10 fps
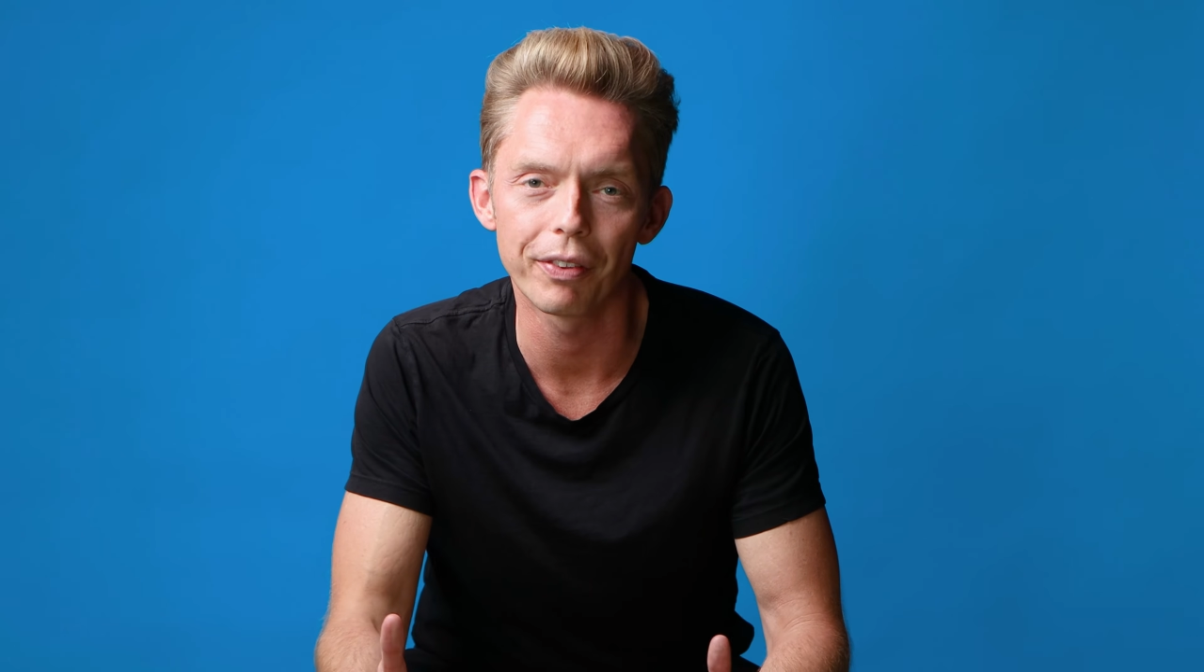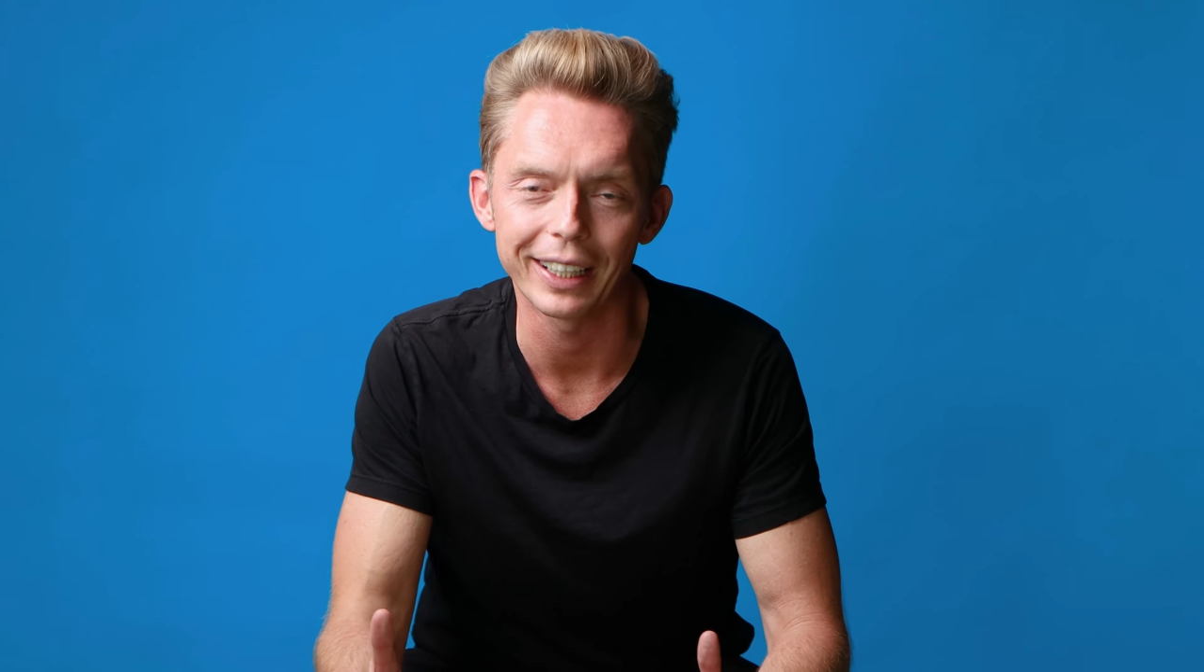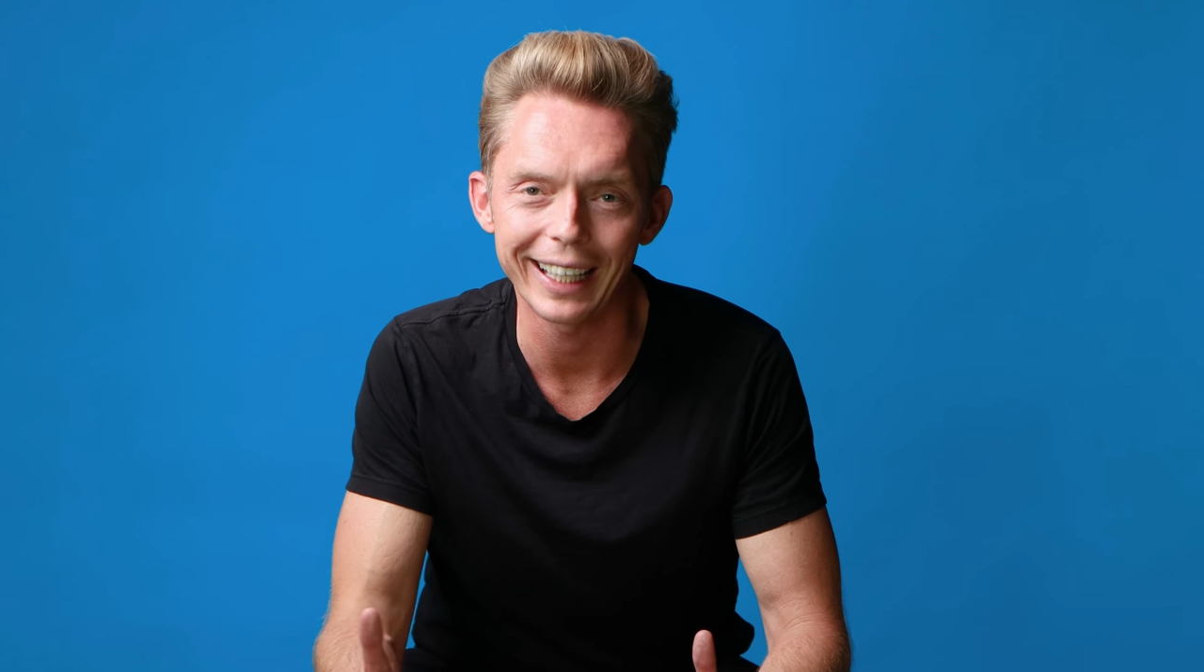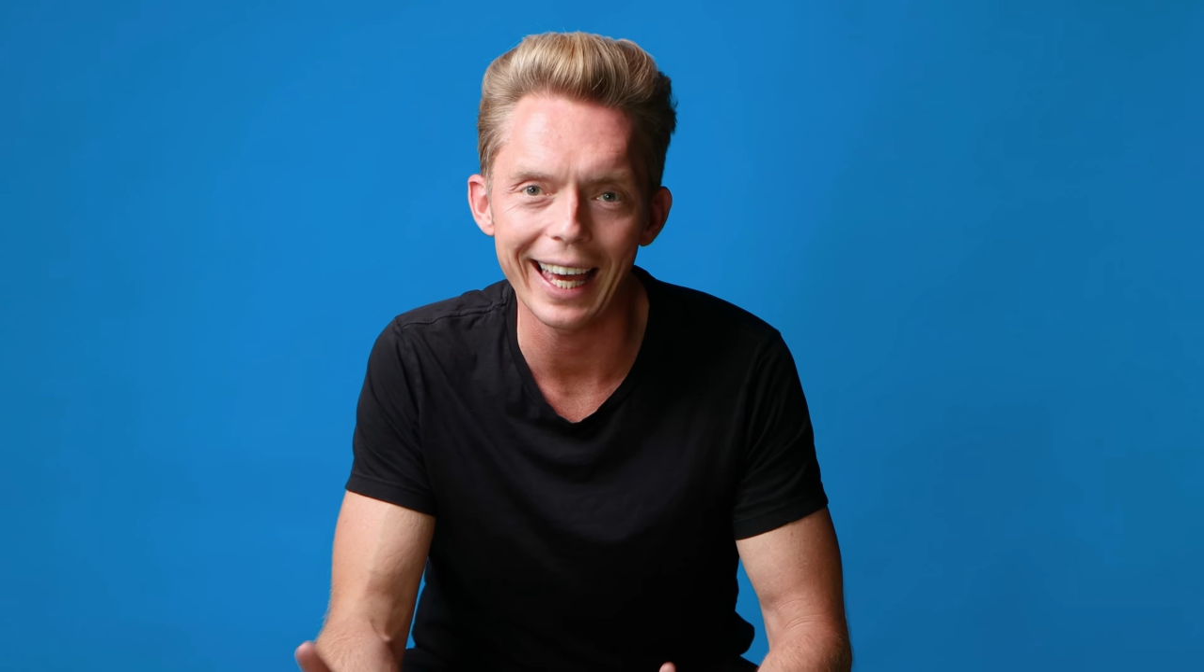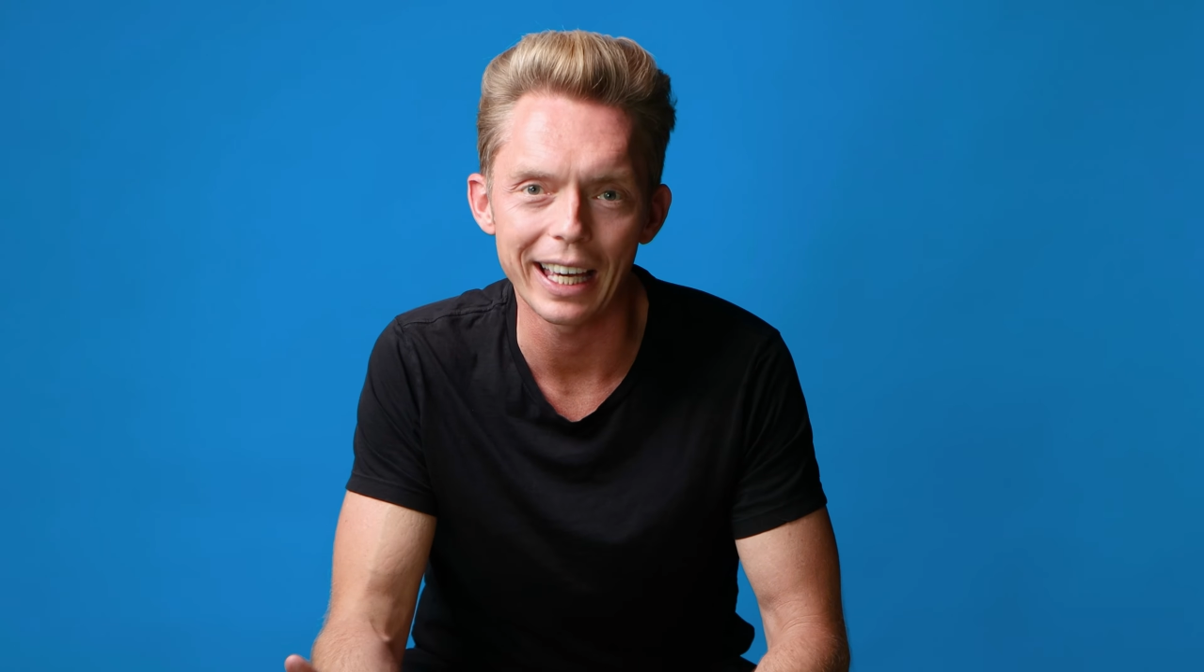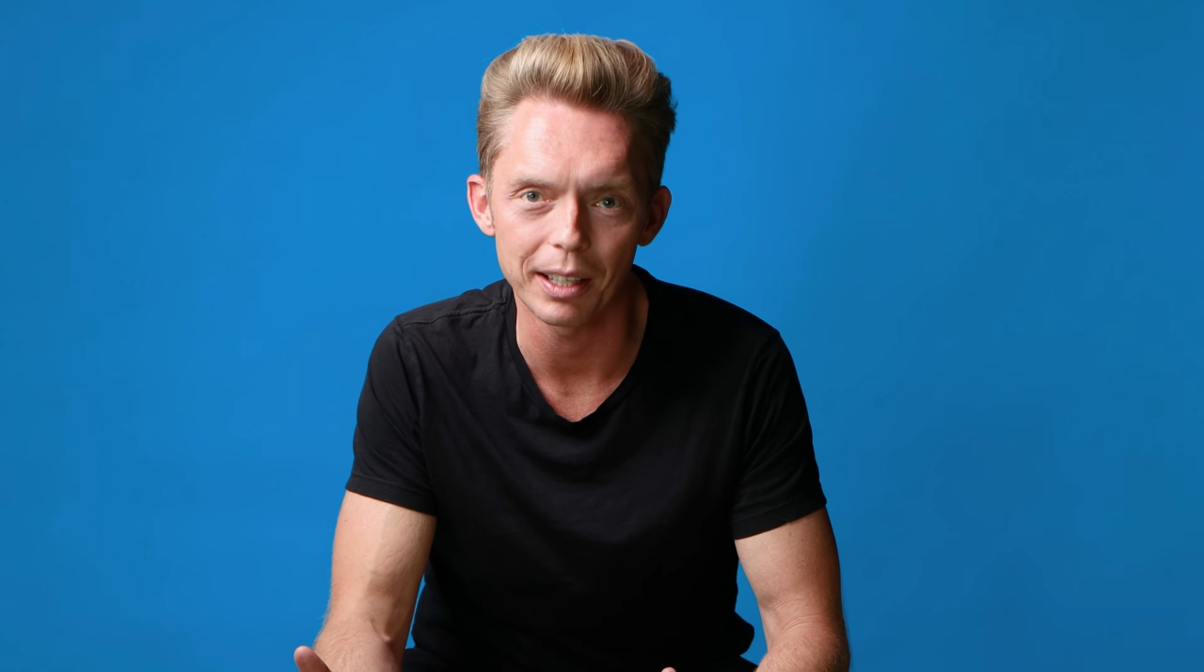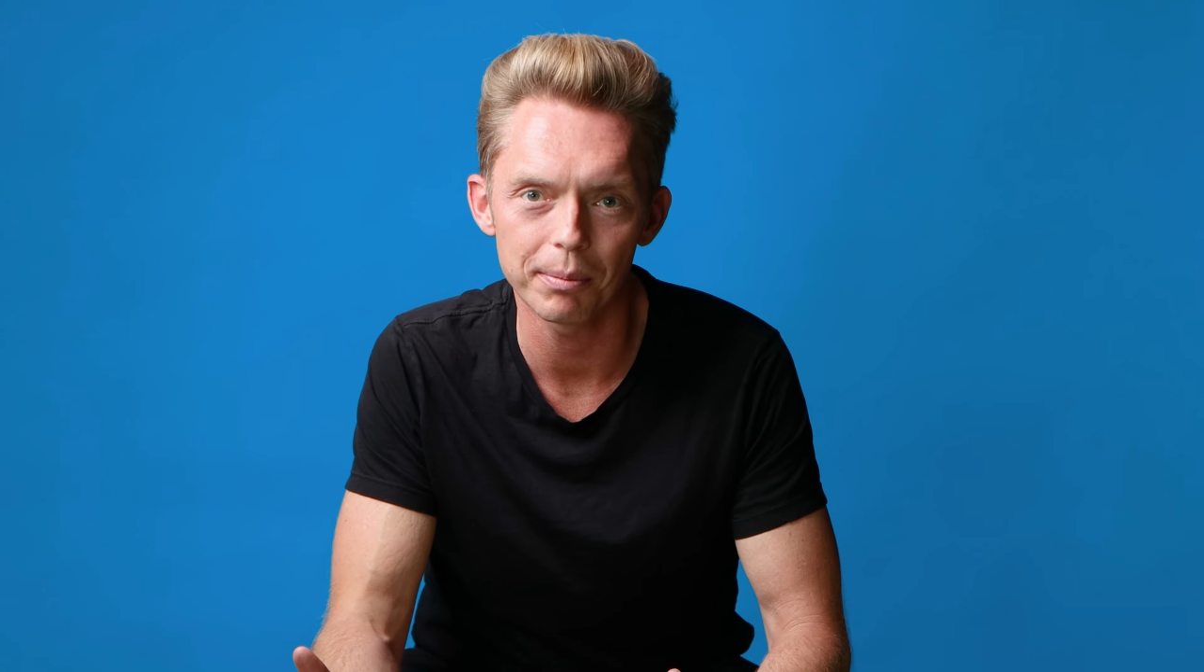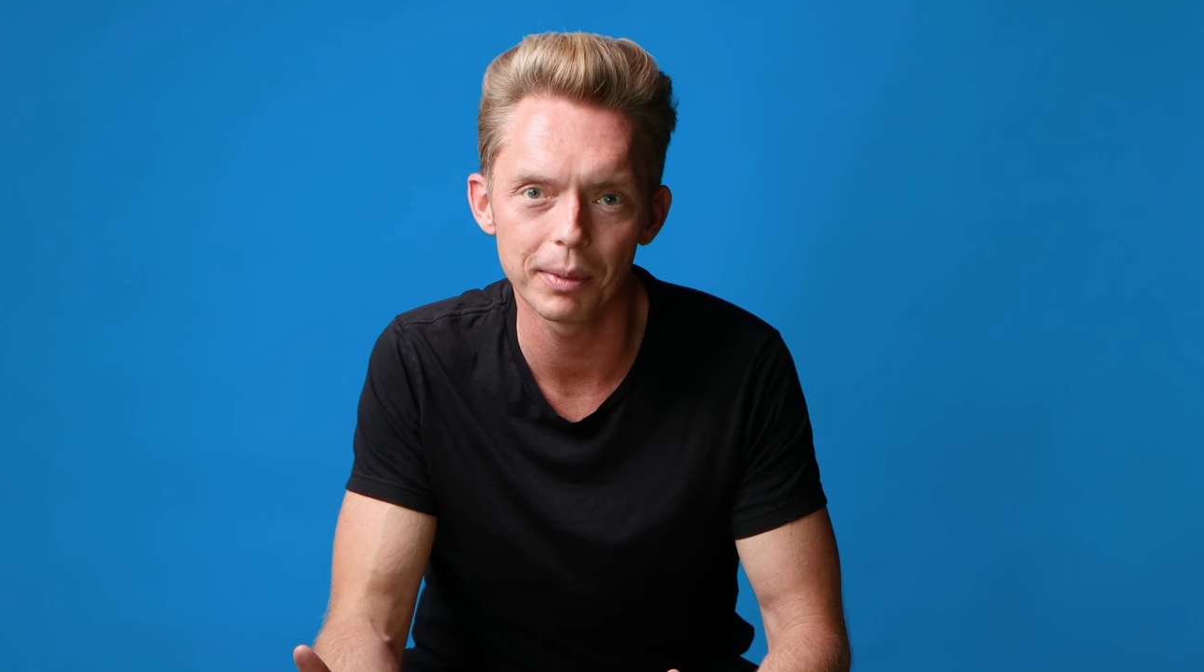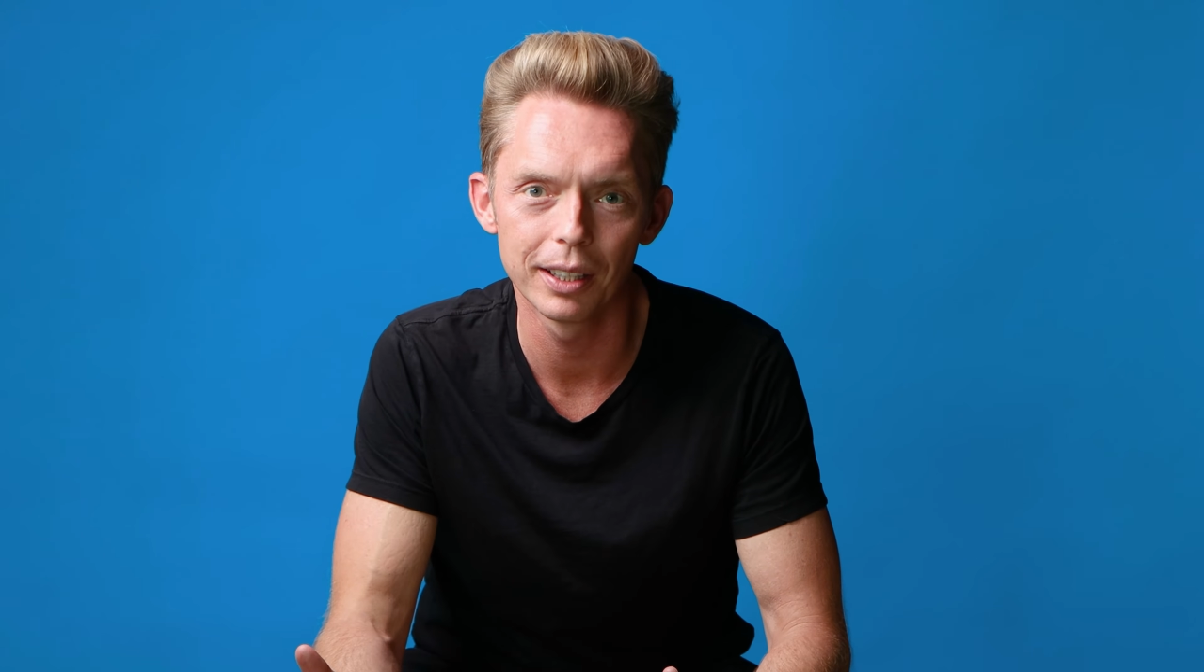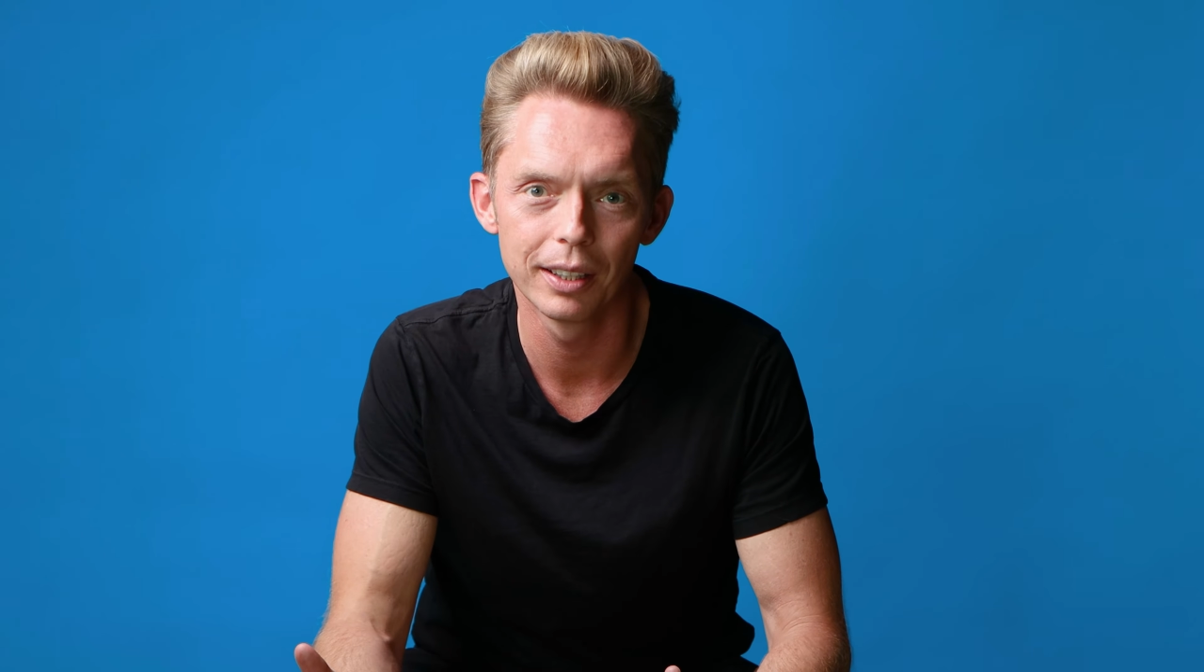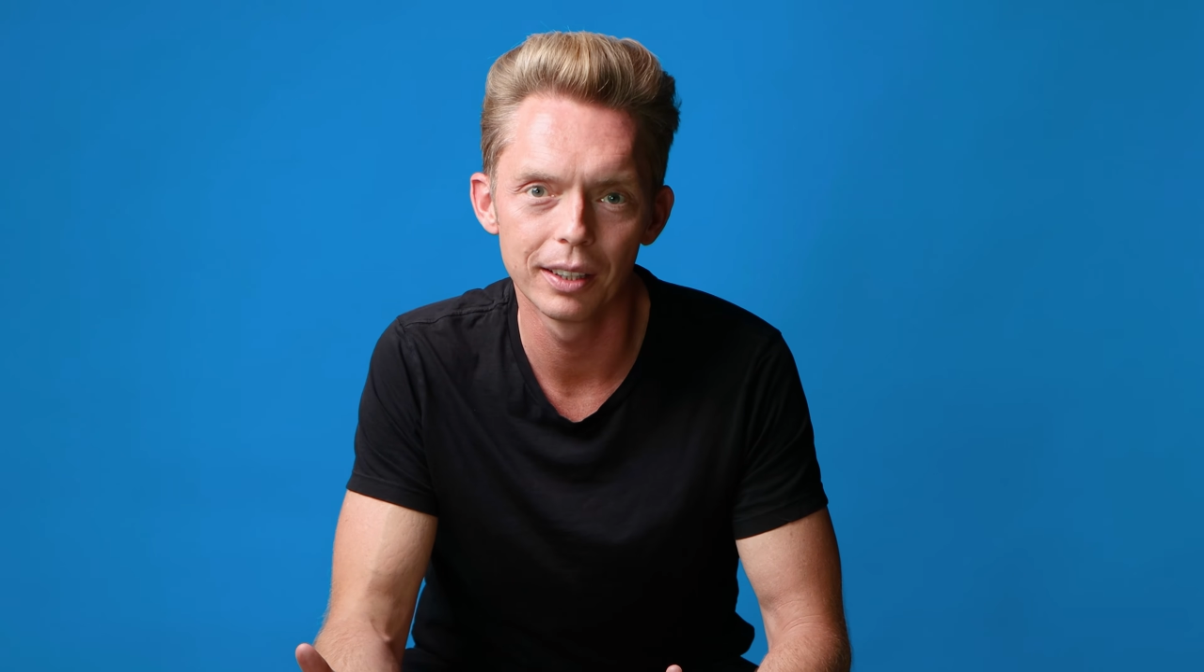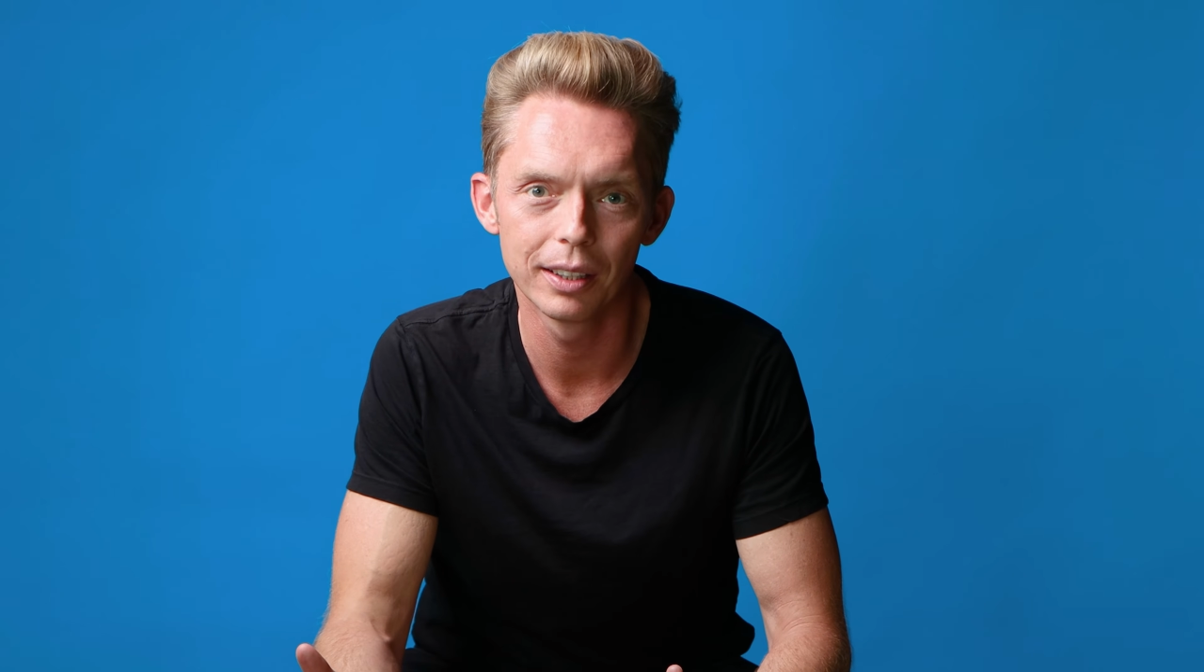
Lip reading: the game